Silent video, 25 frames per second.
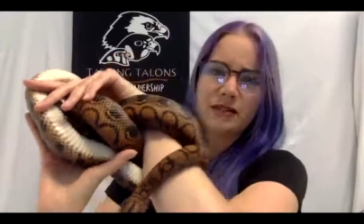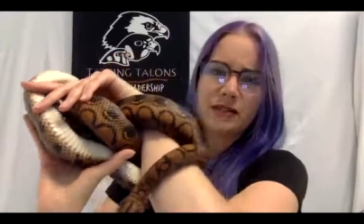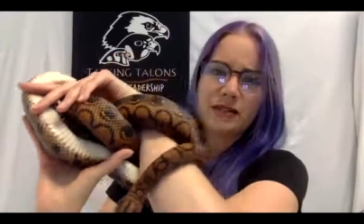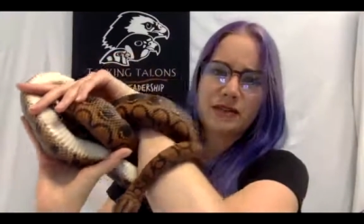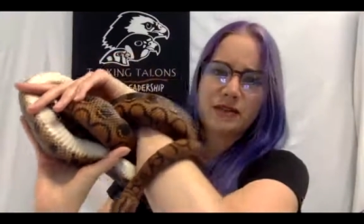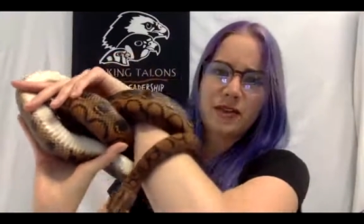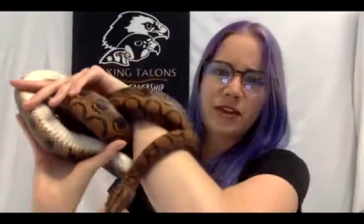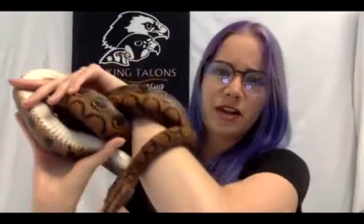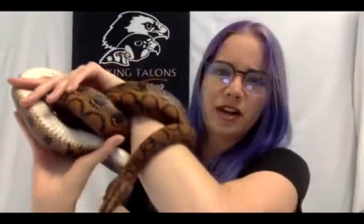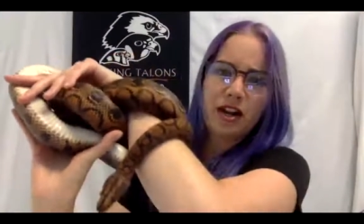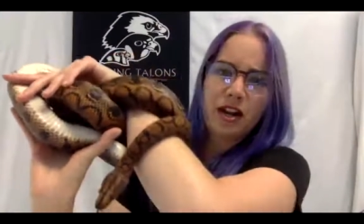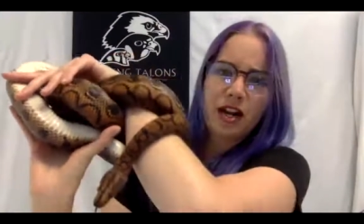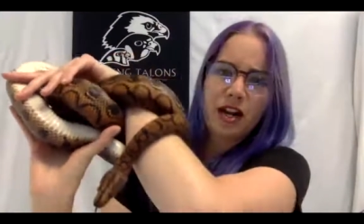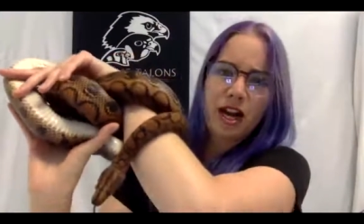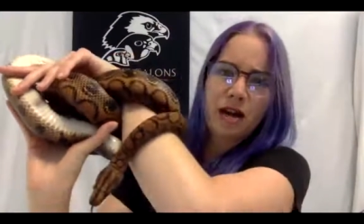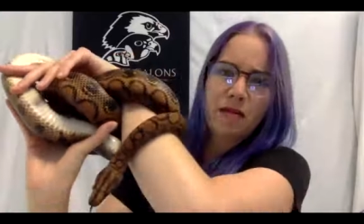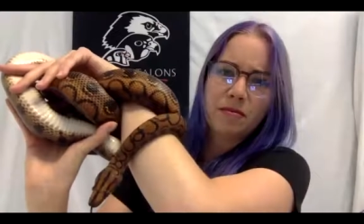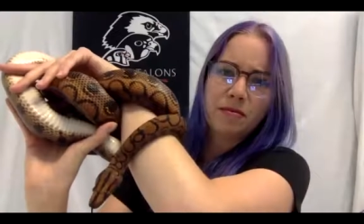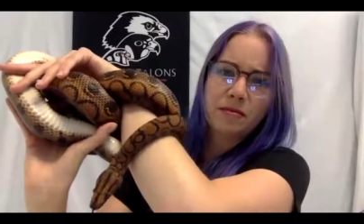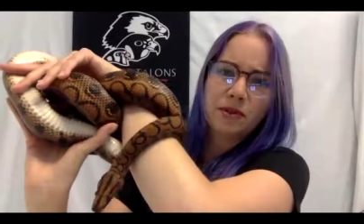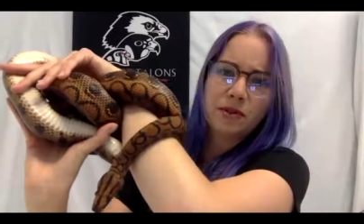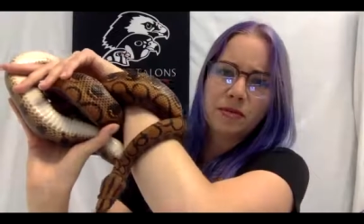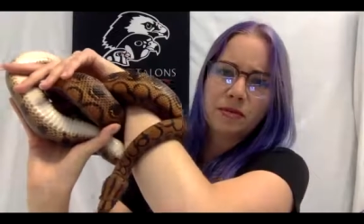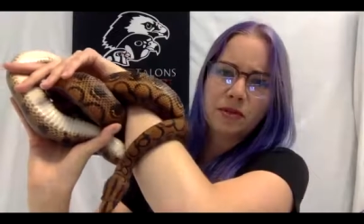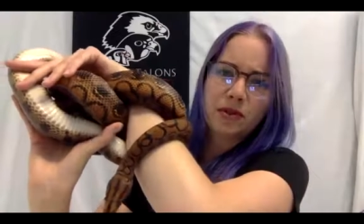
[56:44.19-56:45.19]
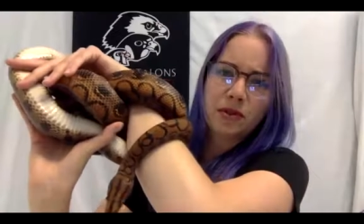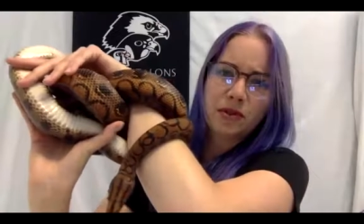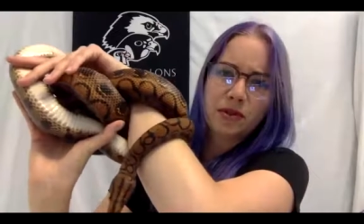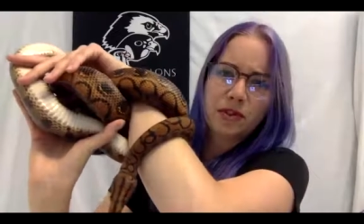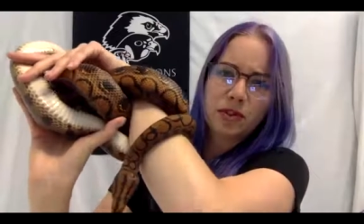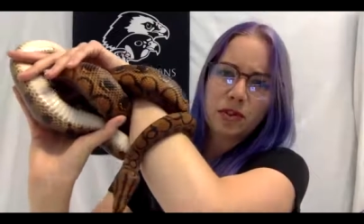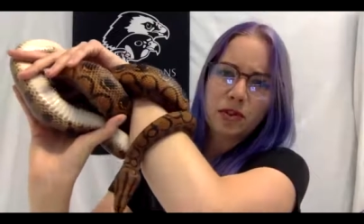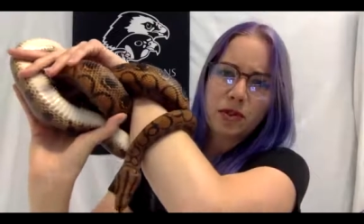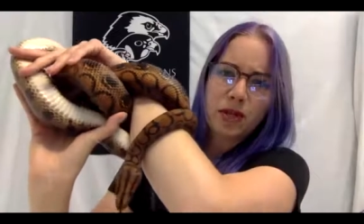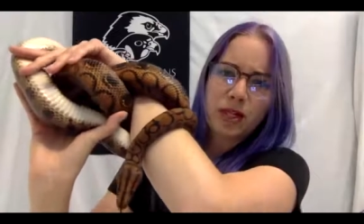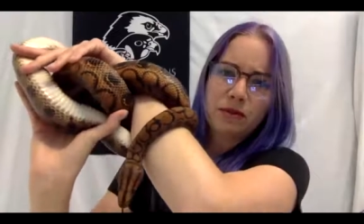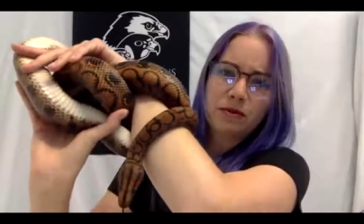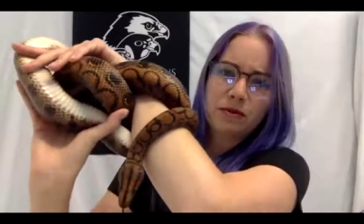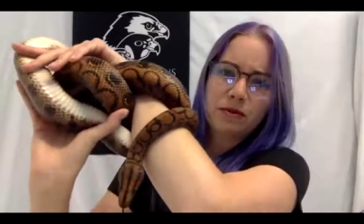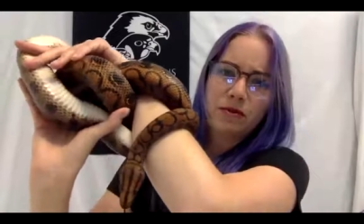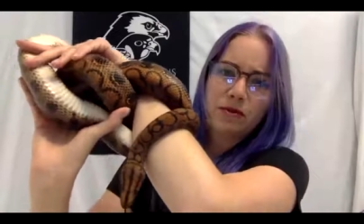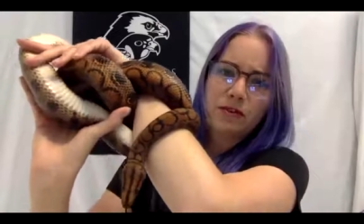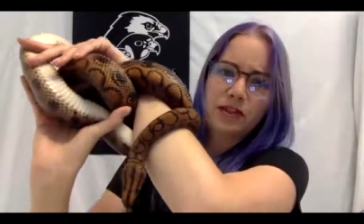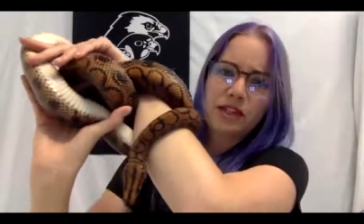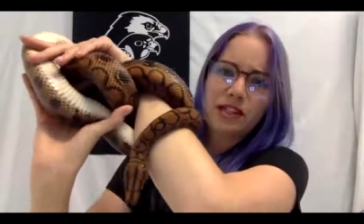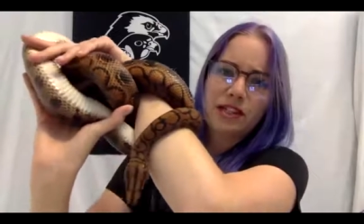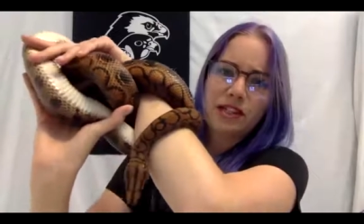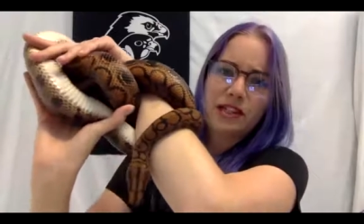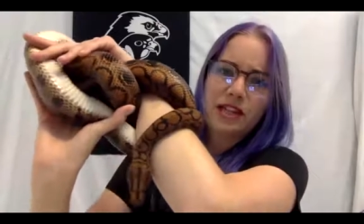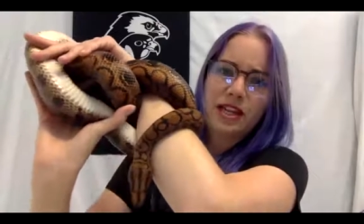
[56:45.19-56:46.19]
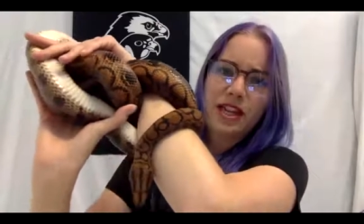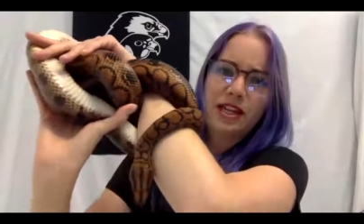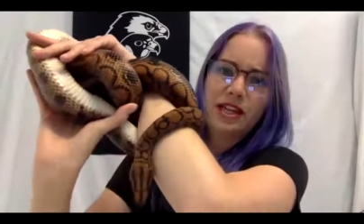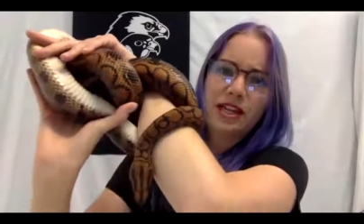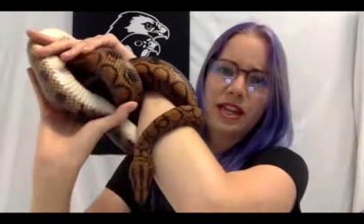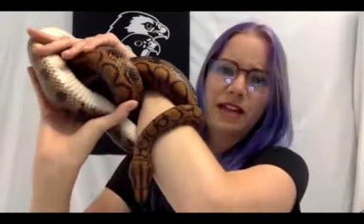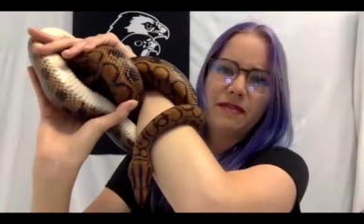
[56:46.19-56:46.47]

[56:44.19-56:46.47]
It's very uncomfortable and stressful for the snake.